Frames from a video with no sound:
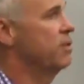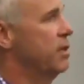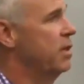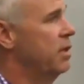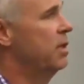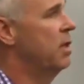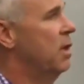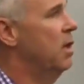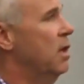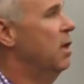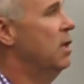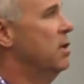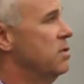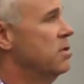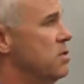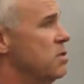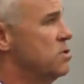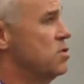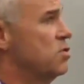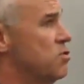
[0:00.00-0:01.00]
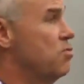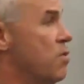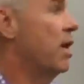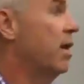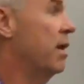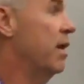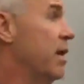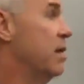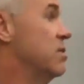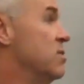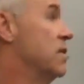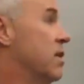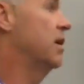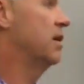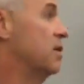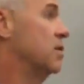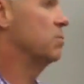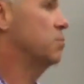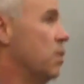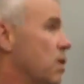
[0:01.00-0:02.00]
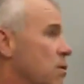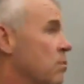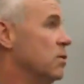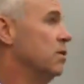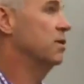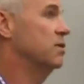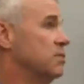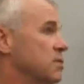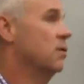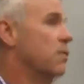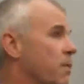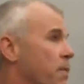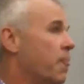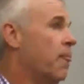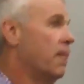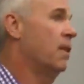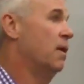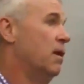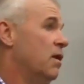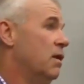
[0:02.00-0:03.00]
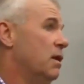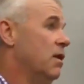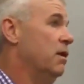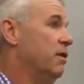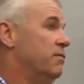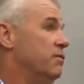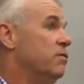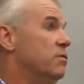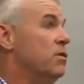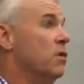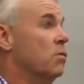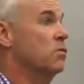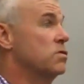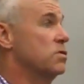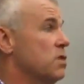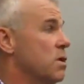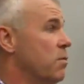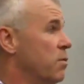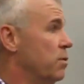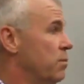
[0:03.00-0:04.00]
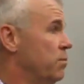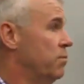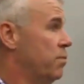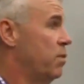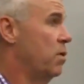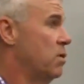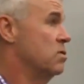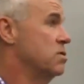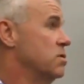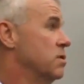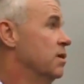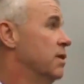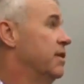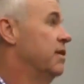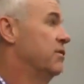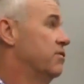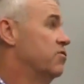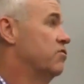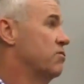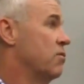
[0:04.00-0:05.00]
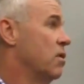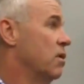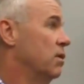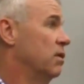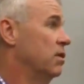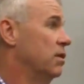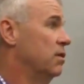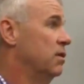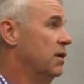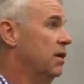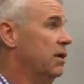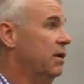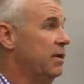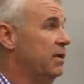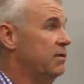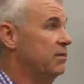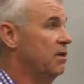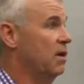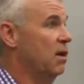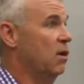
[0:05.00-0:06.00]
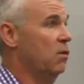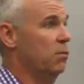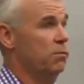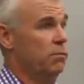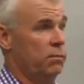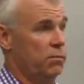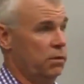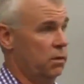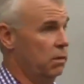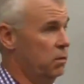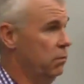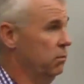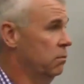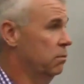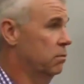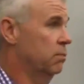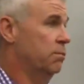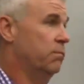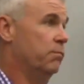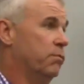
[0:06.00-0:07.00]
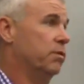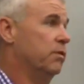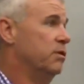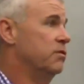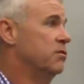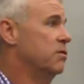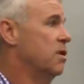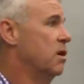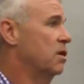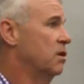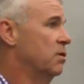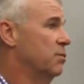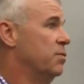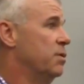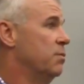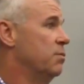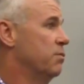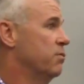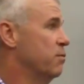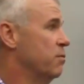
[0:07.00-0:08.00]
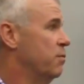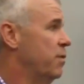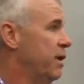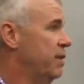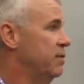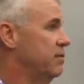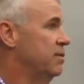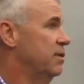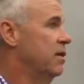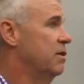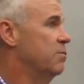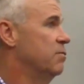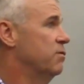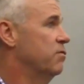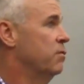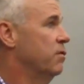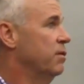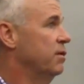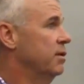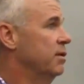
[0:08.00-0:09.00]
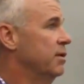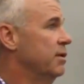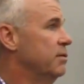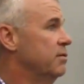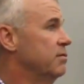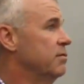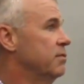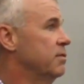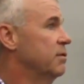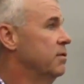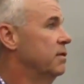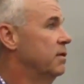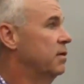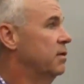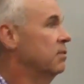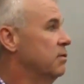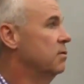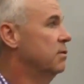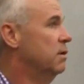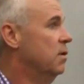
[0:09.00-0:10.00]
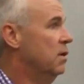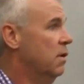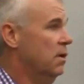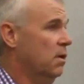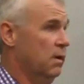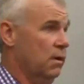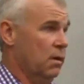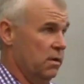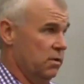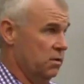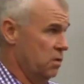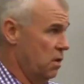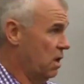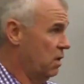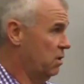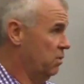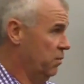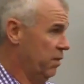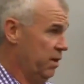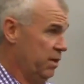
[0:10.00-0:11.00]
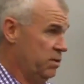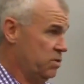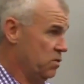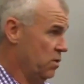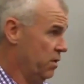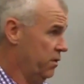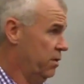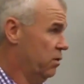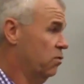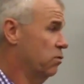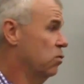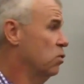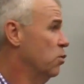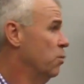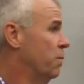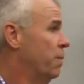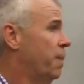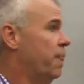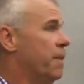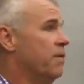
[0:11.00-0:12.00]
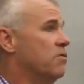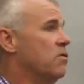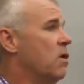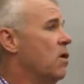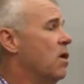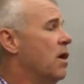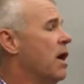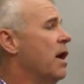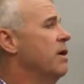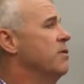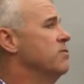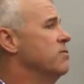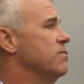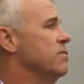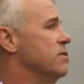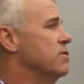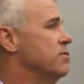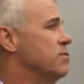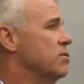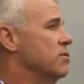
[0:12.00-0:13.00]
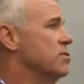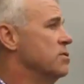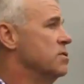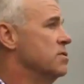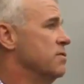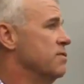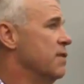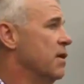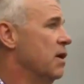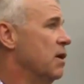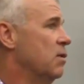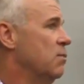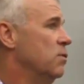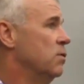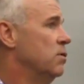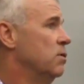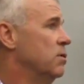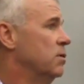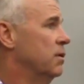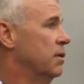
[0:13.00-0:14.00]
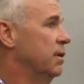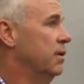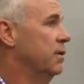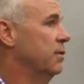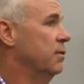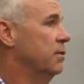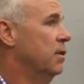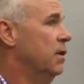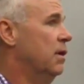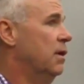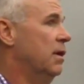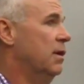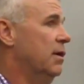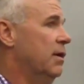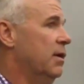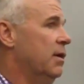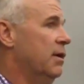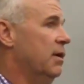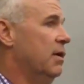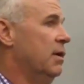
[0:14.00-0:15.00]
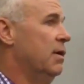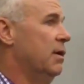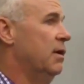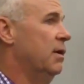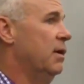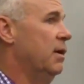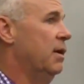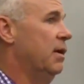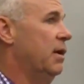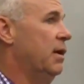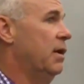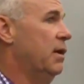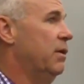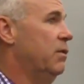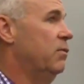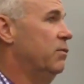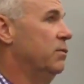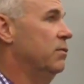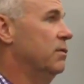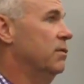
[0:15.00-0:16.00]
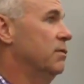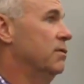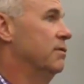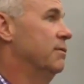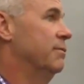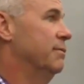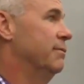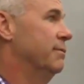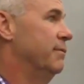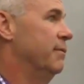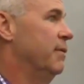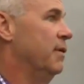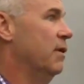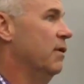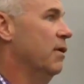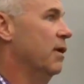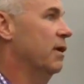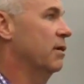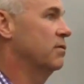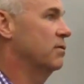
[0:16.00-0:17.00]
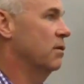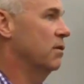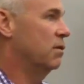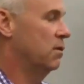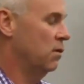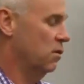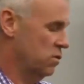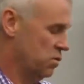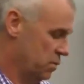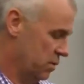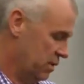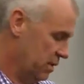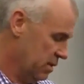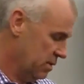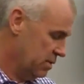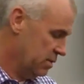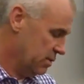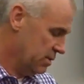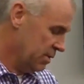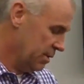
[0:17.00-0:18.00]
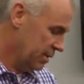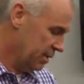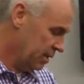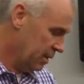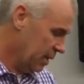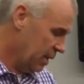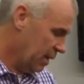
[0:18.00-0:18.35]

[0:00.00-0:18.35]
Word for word: free, just to try to educate the public. So, if you know someone personally that's struggling and needs help, you know, please talk to people from Bay State before you leave. You know, talk to me, join the group. There's all kinds of resources available, you know. And, you know, I guess I'll close with this. Is like,